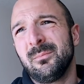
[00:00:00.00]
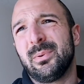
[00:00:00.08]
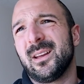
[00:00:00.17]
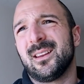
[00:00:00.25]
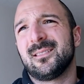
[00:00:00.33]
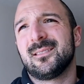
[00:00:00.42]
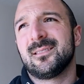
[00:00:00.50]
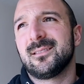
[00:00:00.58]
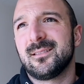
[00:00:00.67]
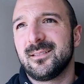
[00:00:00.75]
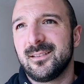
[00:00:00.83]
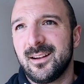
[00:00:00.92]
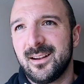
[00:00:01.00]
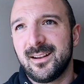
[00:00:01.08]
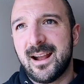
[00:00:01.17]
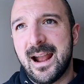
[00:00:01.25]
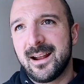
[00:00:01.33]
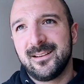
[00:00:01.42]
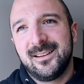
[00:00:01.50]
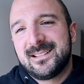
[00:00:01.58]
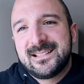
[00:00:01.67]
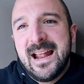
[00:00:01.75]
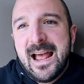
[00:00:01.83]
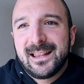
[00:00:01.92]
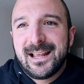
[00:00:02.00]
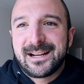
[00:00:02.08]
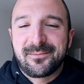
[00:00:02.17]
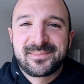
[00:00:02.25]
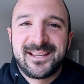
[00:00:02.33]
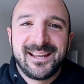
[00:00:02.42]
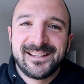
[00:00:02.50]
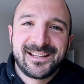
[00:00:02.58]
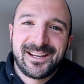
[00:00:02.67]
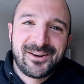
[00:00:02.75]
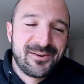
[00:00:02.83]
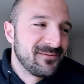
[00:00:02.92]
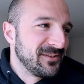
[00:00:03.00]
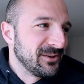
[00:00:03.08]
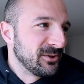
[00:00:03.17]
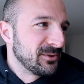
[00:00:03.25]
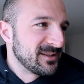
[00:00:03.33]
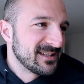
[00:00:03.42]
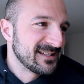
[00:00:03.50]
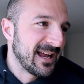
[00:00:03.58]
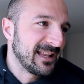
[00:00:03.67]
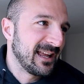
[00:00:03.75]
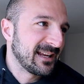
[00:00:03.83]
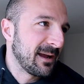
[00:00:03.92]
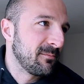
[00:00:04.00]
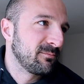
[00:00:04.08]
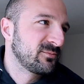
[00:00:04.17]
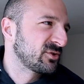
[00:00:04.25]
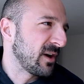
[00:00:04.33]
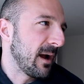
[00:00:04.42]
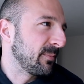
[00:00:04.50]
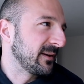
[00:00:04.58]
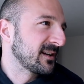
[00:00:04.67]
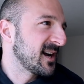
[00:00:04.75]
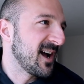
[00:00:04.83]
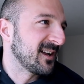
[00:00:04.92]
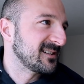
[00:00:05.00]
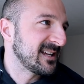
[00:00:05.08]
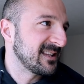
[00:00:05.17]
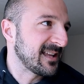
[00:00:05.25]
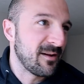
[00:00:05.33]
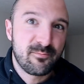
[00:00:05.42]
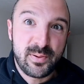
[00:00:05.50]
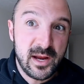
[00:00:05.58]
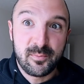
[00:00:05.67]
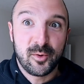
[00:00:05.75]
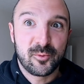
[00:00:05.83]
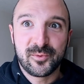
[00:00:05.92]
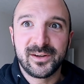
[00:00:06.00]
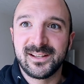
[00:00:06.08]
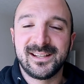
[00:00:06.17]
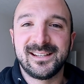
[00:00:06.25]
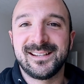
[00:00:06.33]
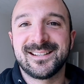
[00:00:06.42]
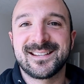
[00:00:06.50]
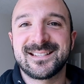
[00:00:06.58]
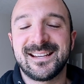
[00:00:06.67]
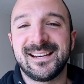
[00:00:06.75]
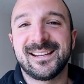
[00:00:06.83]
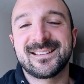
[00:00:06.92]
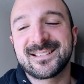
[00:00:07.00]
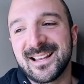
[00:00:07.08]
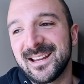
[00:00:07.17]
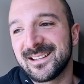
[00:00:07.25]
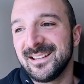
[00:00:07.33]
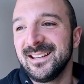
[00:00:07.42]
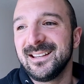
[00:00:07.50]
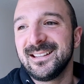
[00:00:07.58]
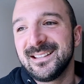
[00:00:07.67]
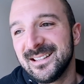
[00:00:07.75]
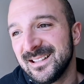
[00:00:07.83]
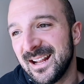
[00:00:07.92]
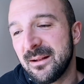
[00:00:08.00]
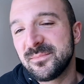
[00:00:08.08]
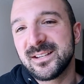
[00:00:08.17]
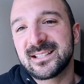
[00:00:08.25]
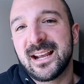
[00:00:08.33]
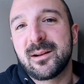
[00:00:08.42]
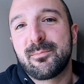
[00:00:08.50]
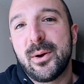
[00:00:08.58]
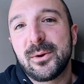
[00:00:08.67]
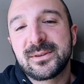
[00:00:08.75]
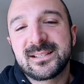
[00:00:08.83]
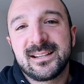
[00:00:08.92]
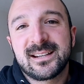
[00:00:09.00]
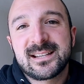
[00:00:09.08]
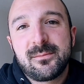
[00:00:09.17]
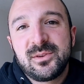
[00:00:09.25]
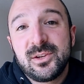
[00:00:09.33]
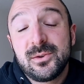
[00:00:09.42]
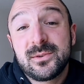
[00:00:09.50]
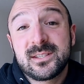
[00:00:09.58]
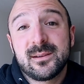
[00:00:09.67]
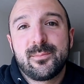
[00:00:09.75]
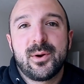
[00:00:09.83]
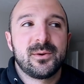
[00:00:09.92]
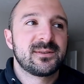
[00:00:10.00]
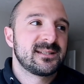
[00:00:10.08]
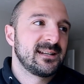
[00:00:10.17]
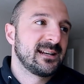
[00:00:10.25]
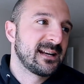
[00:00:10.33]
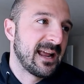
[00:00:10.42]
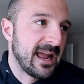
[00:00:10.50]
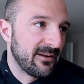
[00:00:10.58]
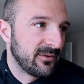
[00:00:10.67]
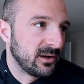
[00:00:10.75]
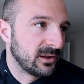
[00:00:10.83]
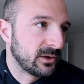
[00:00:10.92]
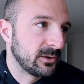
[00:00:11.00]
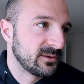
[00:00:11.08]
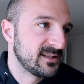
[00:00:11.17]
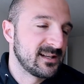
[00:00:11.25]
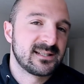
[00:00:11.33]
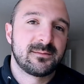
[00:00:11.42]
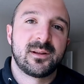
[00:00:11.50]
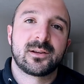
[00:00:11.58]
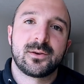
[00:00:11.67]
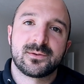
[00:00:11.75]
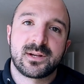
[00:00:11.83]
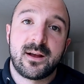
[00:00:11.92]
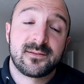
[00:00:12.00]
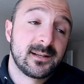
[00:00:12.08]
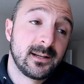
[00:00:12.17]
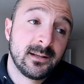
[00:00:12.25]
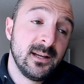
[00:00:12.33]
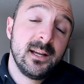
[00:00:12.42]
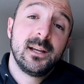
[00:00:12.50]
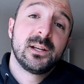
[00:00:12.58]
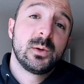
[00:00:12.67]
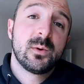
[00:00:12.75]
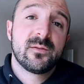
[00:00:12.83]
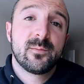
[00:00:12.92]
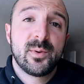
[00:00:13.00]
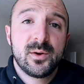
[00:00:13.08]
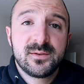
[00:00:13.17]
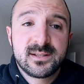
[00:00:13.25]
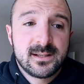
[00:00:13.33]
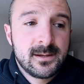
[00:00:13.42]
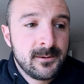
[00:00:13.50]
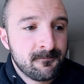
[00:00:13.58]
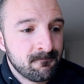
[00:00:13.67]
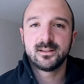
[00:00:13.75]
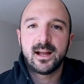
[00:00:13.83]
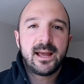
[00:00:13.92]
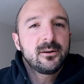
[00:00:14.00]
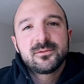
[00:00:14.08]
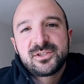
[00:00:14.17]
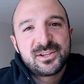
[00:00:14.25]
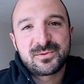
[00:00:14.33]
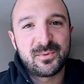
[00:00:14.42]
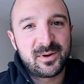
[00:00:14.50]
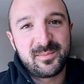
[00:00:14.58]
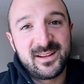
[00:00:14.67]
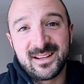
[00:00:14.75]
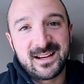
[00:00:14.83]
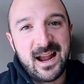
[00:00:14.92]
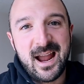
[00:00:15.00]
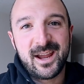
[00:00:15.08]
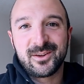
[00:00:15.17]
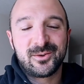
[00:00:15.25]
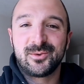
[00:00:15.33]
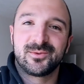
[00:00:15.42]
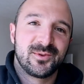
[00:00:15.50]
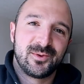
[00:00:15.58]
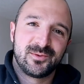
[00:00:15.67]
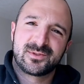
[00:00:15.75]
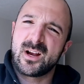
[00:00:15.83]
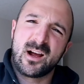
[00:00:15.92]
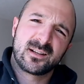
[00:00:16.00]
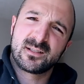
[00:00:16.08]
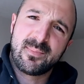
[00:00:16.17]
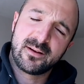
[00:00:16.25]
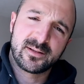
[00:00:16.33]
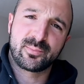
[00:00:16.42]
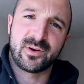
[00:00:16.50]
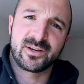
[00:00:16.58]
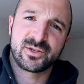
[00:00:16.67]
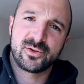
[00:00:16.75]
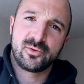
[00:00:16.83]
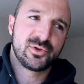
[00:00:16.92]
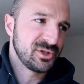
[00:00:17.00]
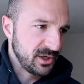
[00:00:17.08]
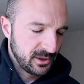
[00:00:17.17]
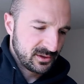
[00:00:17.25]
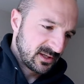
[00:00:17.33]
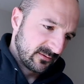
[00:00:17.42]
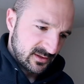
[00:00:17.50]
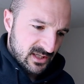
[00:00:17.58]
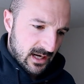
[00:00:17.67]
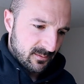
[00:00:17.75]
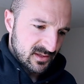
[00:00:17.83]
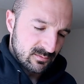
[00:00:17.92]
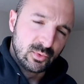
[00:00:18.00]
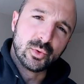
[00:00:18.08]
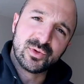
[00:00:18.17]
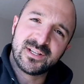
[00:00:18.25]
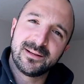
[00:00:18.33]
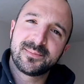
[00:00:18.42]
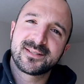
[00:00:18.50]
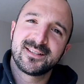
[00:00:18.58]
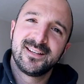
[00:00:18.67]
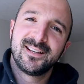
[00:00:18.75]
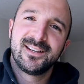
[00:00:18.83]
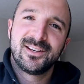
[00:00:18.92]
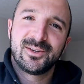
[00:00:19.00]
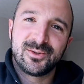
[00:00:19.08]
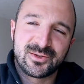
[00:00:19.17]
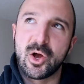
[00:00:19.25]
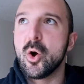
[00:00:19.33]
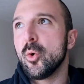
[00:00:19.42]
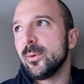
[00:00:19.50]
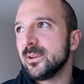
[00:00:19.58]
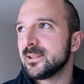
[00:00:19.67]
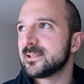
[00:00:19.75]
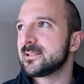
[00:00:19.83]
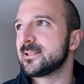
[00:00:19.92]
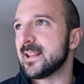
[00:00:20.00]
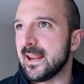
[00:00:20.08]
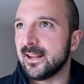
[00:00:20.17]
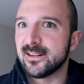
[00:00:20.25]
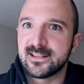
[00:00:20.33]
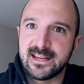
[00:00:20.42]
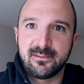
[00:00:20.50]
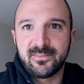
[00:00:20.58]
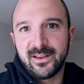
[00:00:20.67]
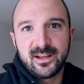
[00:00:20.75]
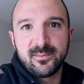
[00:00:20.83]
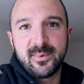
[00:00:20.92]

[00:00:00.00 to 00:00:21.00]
but I, it's not like I'm killing it on views. It's not like I'm dropping content that people really need to see. It's like I'm just kind of posting because I'm used to posting and I have an alert system that goes off saying, you haven't posted. I don't just want to be the guy who, who talks about depression, who shares every time his mood dips, who's always saying the same thing